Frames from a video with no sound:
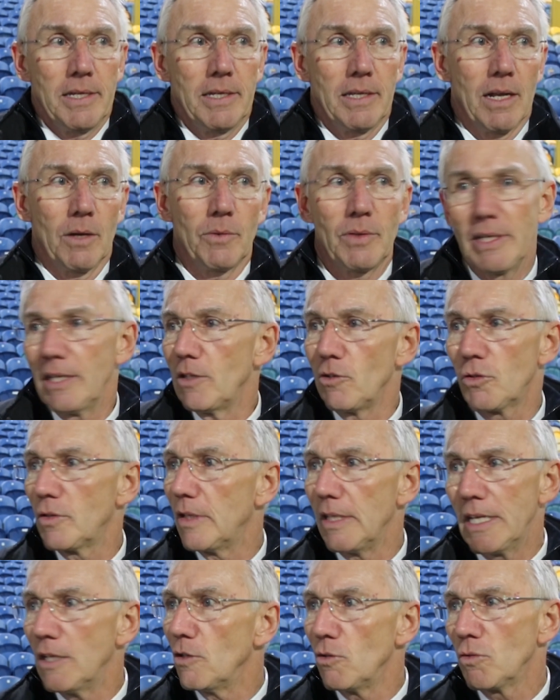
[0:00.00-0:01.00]
You know, they
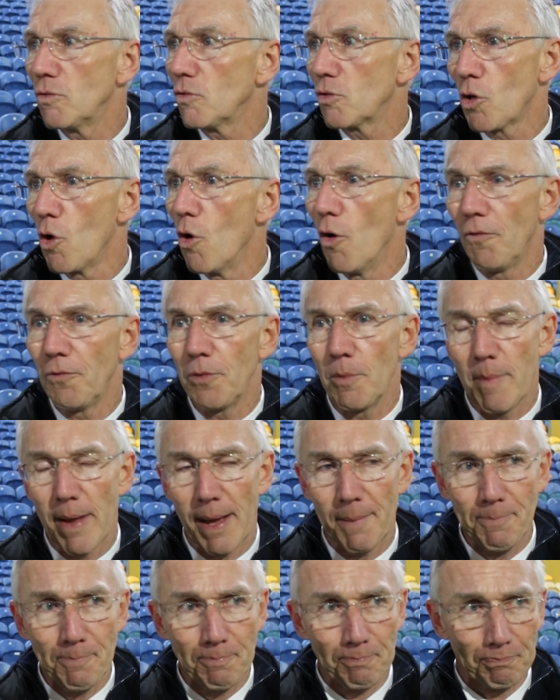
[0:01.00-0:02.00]
didn't score from
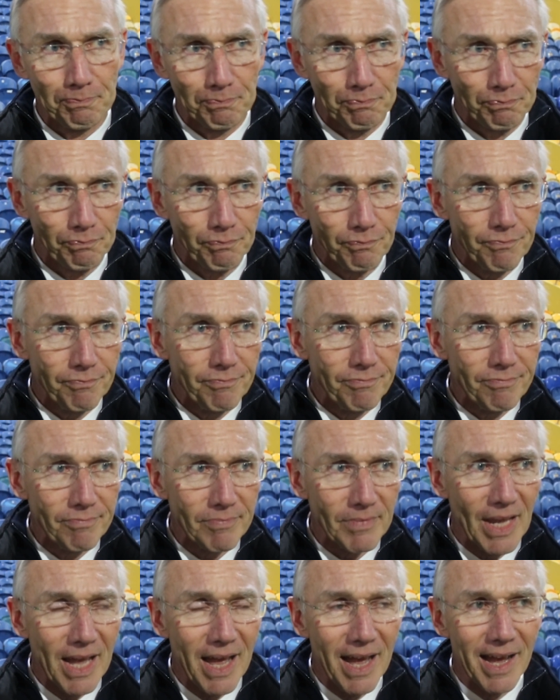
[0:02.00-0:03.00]
them.
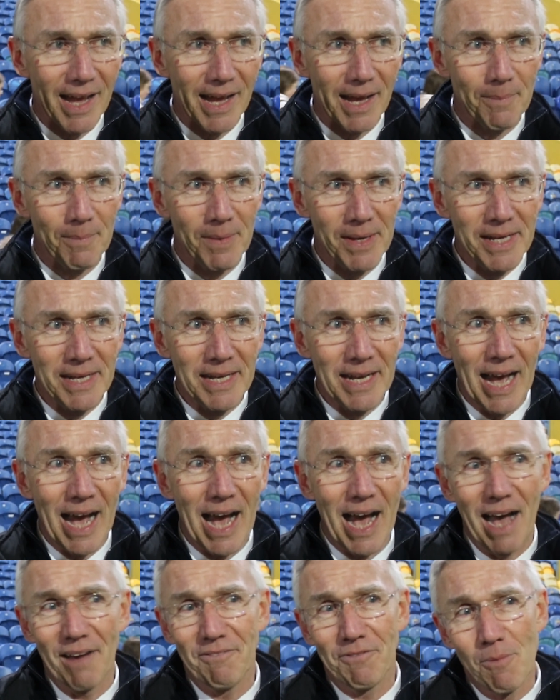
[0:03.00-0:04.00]
And
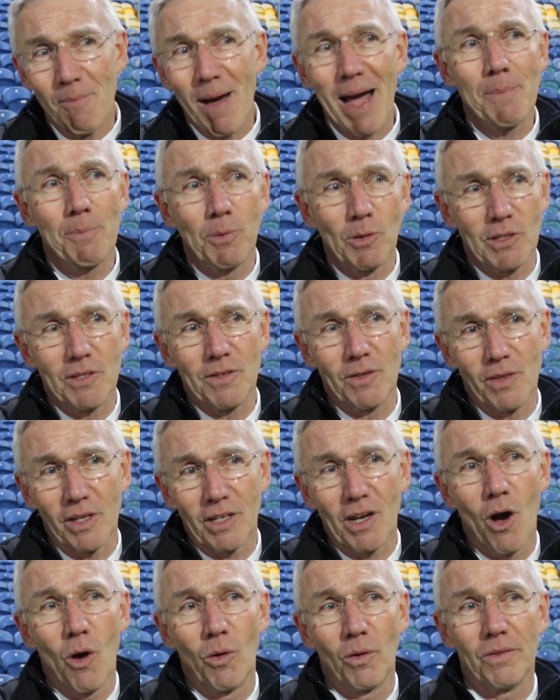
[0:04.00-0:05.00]
from my point of view, the
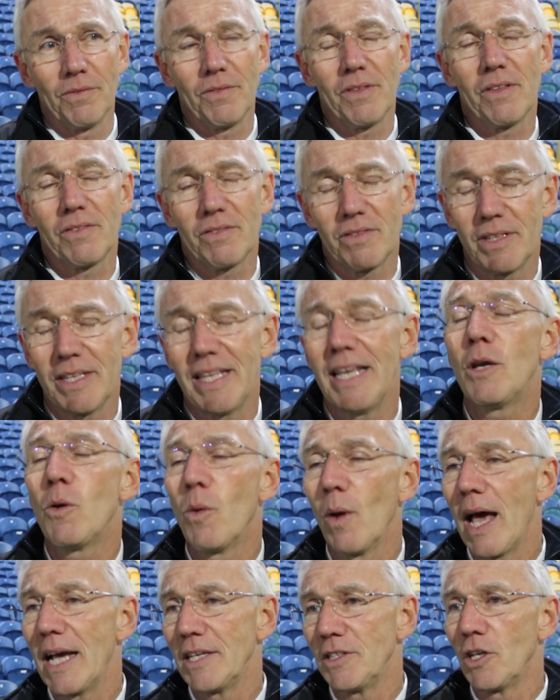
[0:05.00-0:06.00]
goal, the
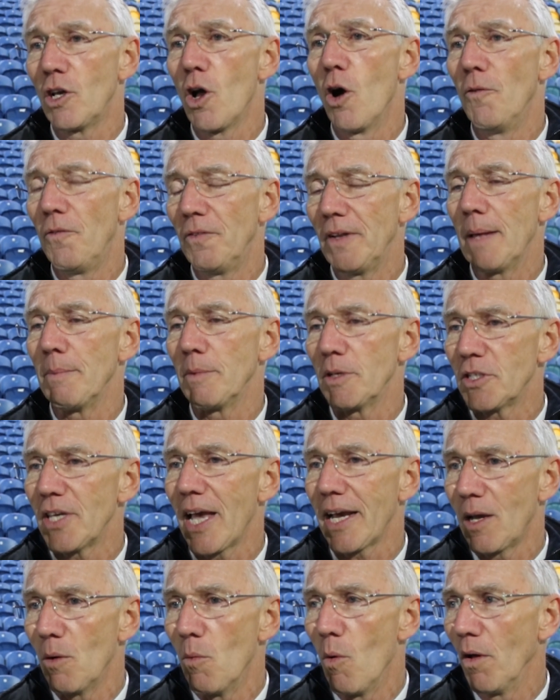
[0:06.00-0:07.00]
equalising goal for them, the
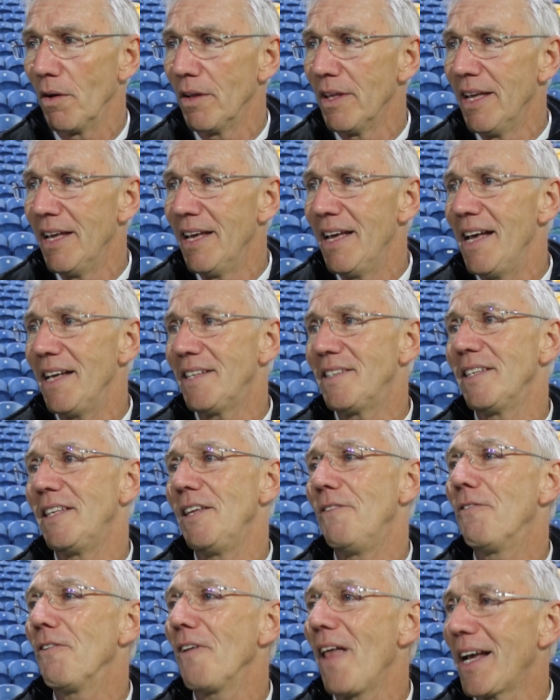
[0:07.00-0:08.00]
second one, it's a
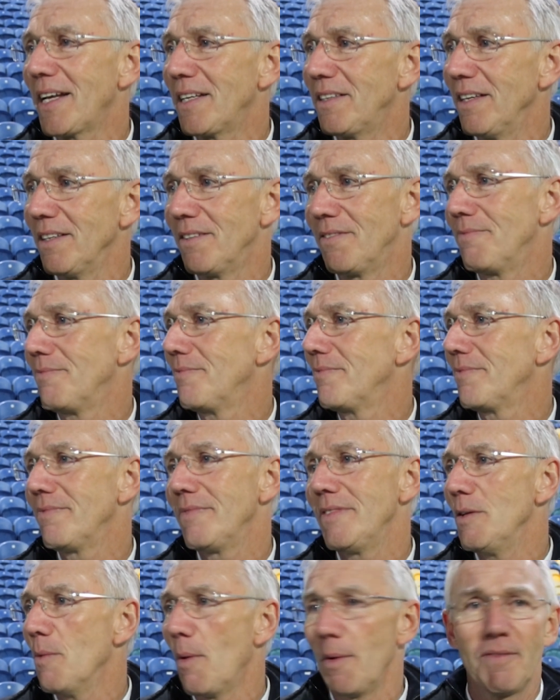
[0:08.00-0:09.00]
deflected.
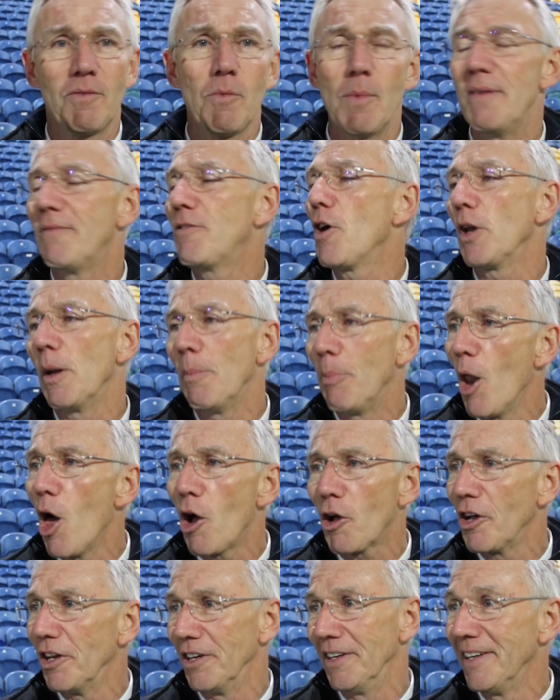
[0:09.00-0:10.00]
You know, we've got a
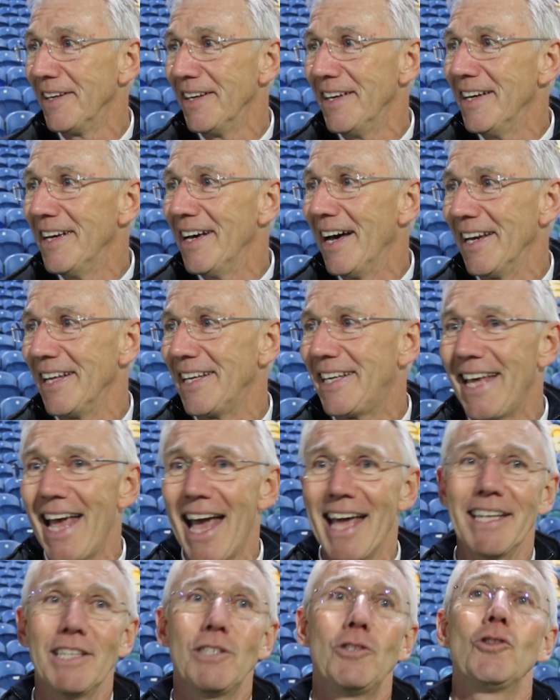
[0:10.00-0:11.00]
block, and
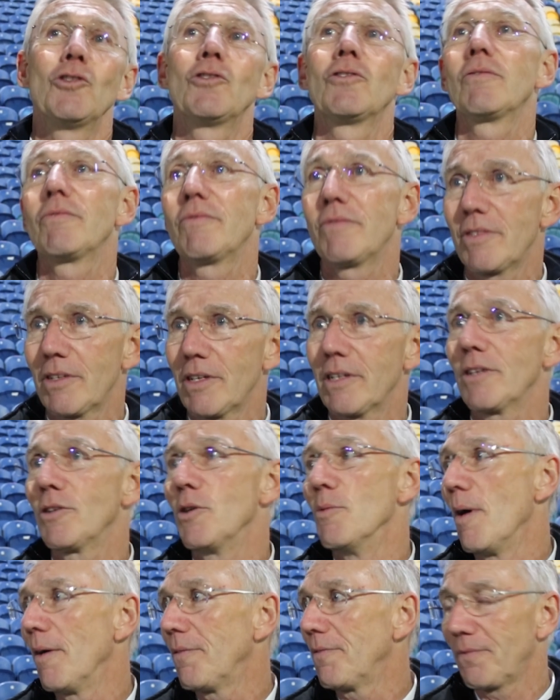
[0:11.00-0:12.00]
again, it's just
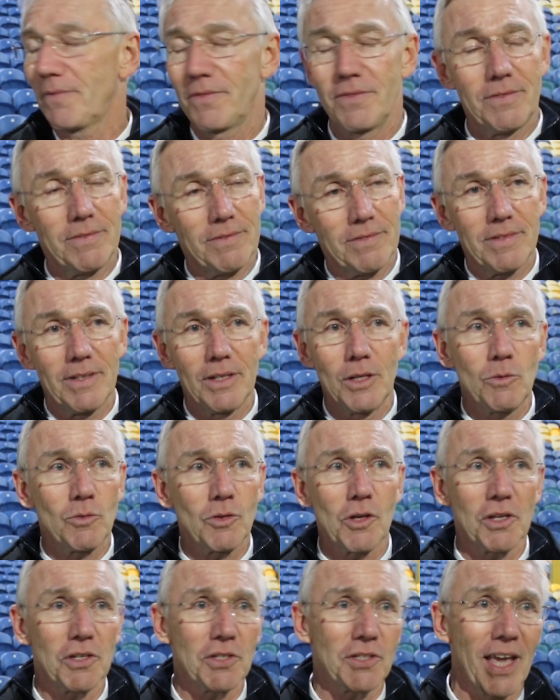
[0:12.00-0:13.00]
come off.
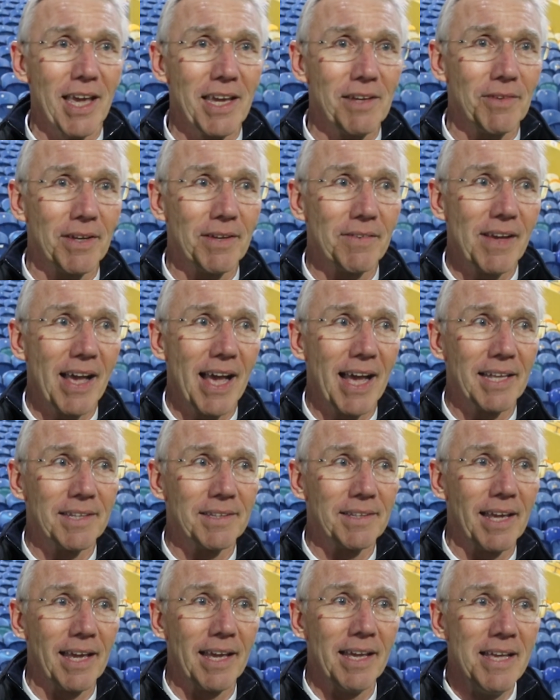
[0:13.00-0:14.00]
Luke's going to save it,
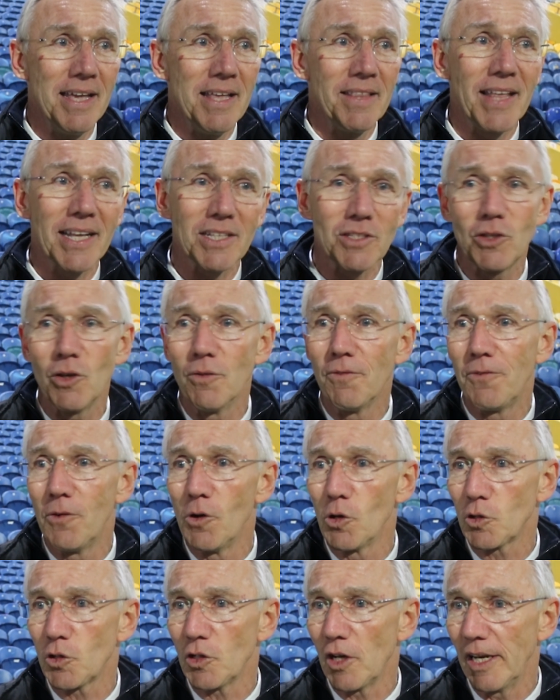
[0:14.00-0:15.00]
and that's the
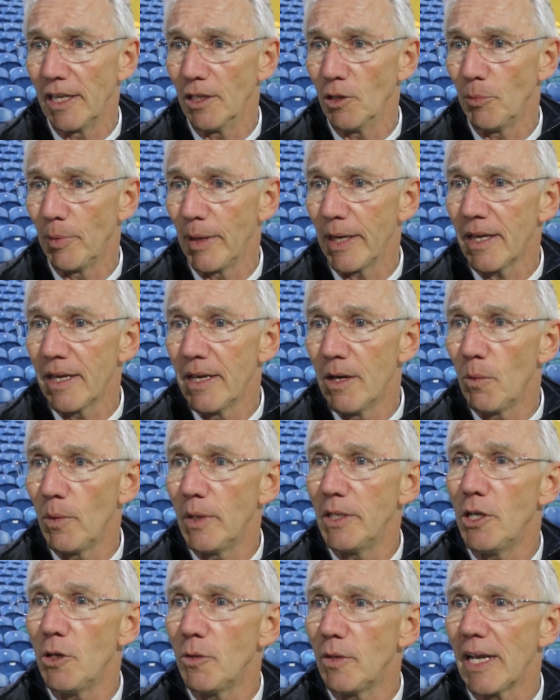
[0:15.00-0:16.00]
unfortunate little bit.
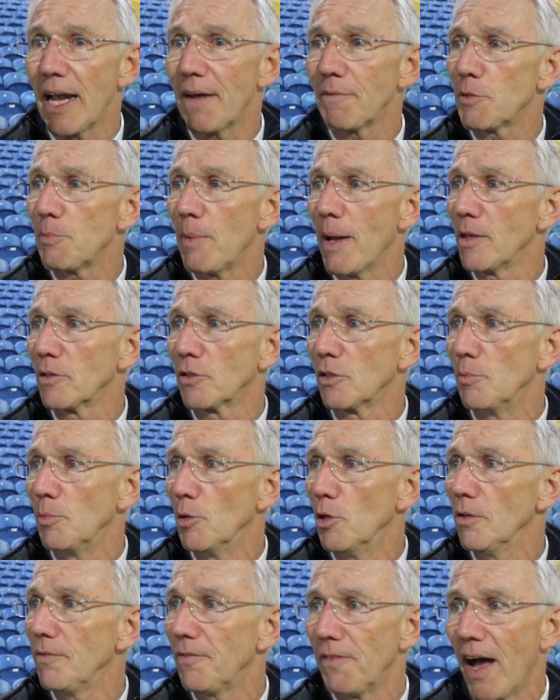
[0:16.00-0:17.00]
We knew they'd have spells of the
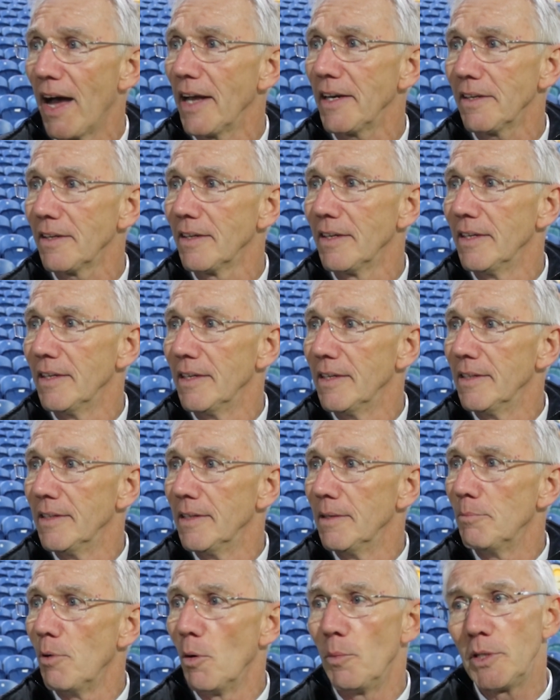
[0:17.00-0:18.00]
ball, fine,
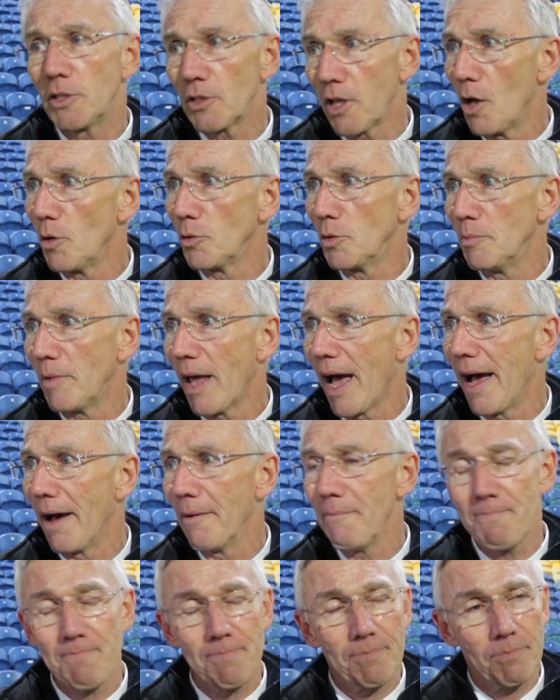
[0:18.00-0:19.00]
but we slowed them
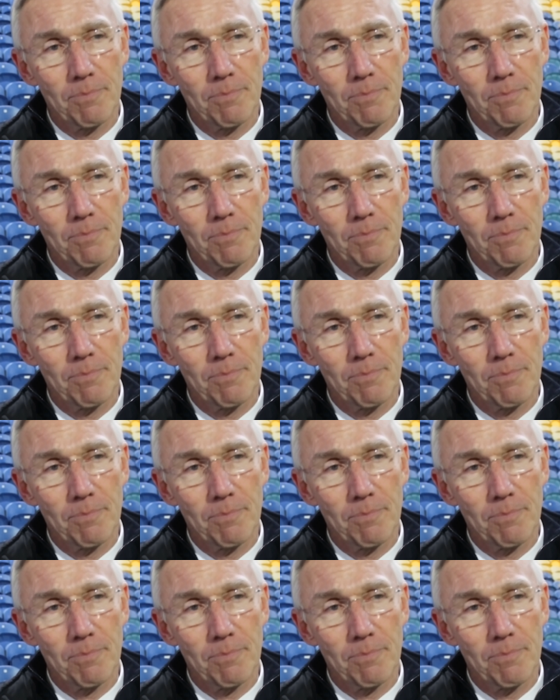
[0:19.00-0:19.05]
down.